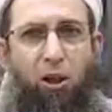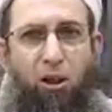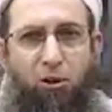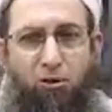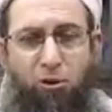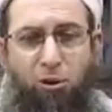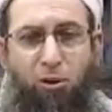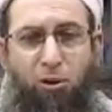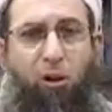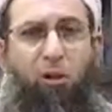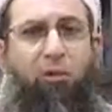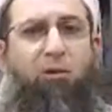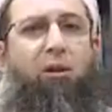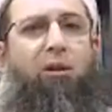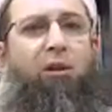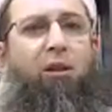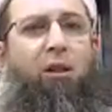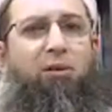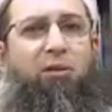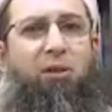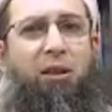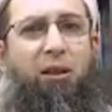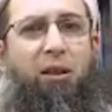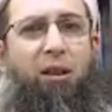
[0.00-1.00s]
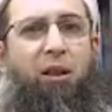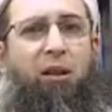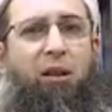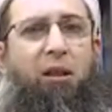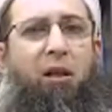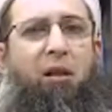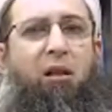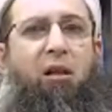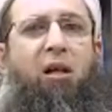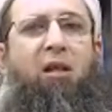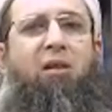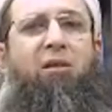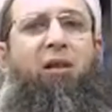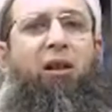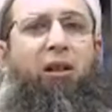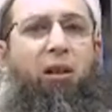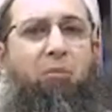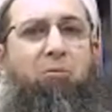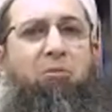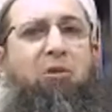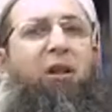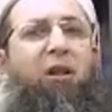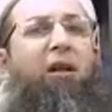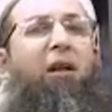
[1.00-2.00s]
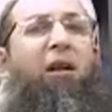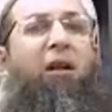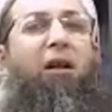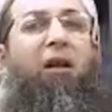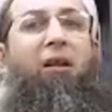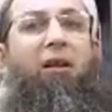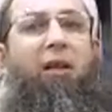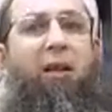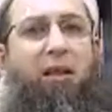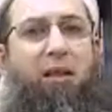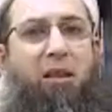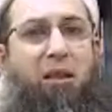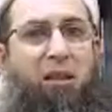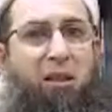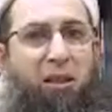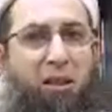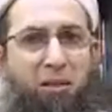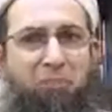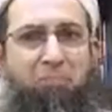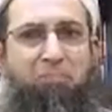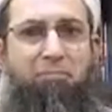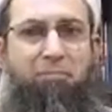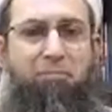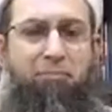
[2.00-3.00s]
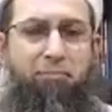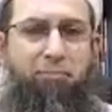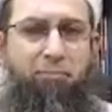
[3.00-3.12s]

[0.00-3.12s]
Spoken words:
Siratul Lazina an'amta alayhim.